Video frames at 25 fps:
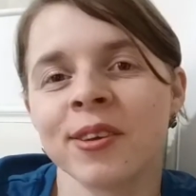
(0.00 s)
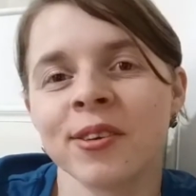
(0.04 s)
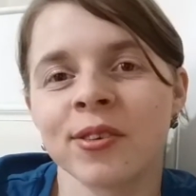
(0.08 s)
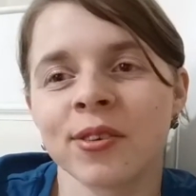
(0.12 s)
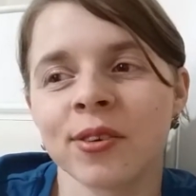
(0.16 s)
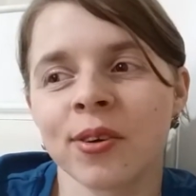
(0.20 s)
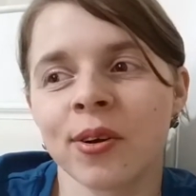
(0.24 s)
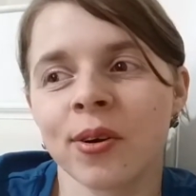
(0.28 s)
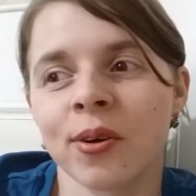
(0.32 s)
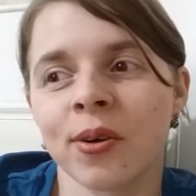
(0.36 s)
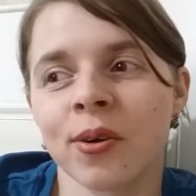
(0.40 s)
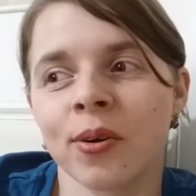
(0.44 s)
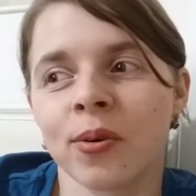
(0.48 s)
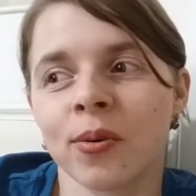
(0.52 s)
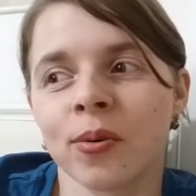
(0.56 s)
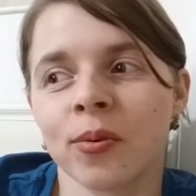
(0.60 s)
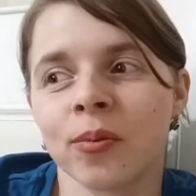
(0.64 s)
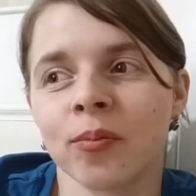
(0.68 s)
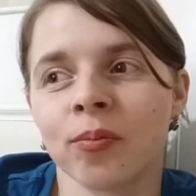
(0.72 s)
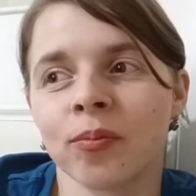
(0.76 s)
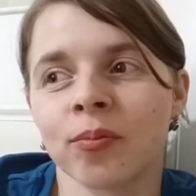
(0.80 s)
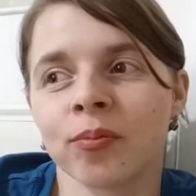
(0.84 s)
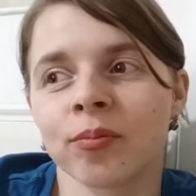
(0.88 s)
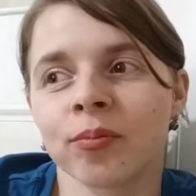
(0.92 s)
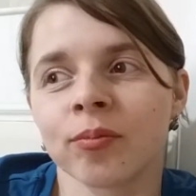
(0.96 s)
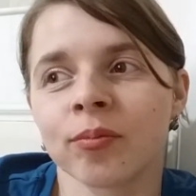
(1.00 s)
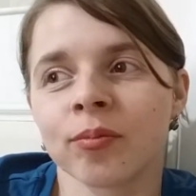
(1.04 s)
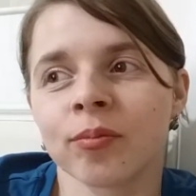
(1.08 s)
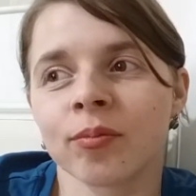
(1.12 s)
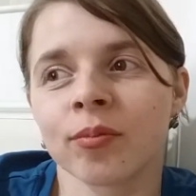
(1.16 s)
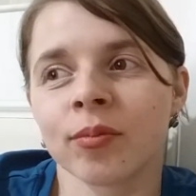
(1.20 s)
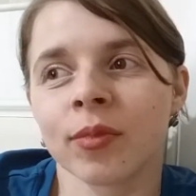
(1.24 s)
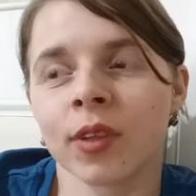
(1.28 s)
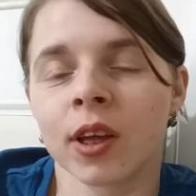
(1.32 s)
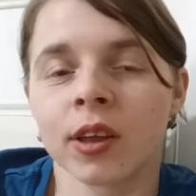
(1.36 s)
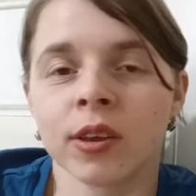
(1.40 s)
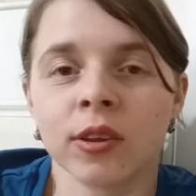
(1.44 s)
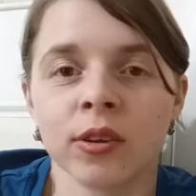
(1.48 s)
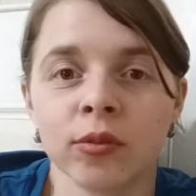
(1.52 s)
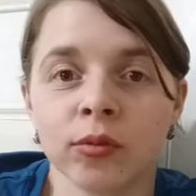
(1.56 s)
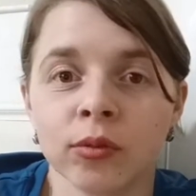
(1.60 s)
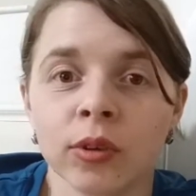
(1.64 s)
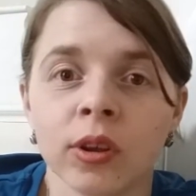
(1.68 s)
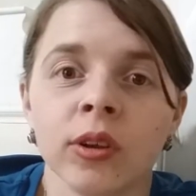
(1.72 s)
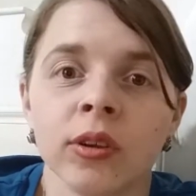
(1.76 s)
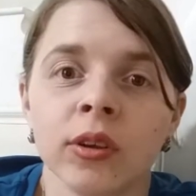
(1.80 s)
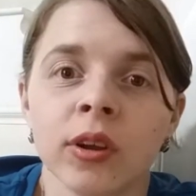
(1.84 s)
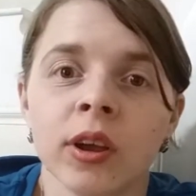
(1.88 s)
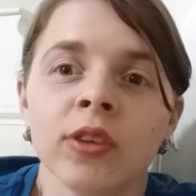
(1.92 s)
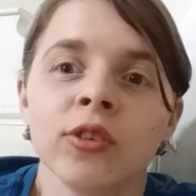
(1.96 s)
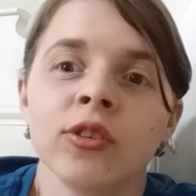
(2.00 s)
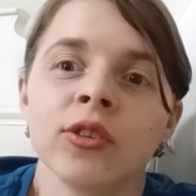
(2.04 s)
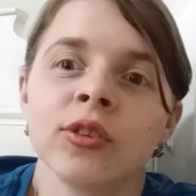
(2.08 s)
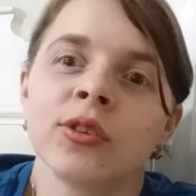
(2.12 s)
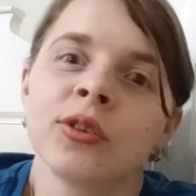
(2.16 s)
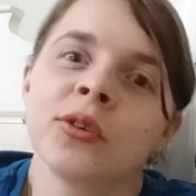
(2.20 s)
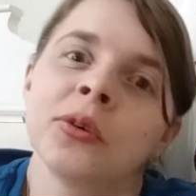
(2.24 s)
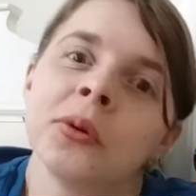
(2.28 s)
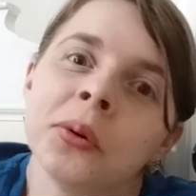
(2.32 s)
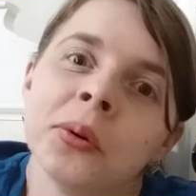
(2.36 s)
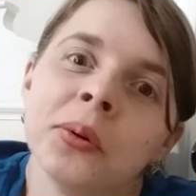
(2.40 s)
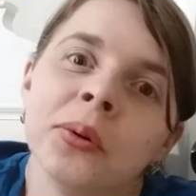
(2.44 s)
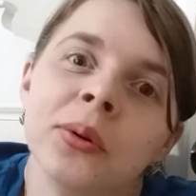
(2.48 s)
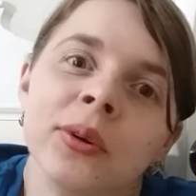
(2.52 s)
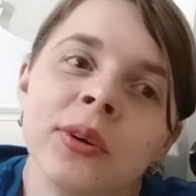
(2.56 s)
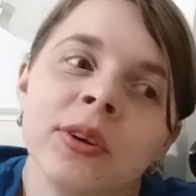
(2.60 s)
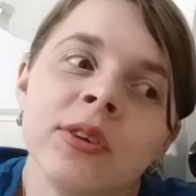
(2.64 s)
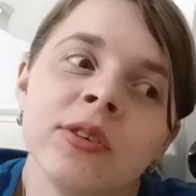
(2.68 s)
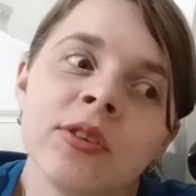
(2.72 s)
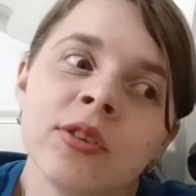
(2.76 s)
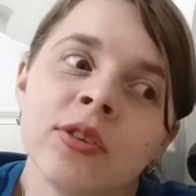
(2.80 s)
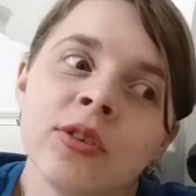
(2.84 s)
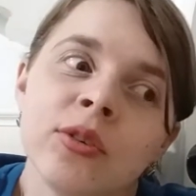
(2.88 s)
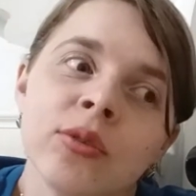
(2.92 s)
So, and not just cool, it's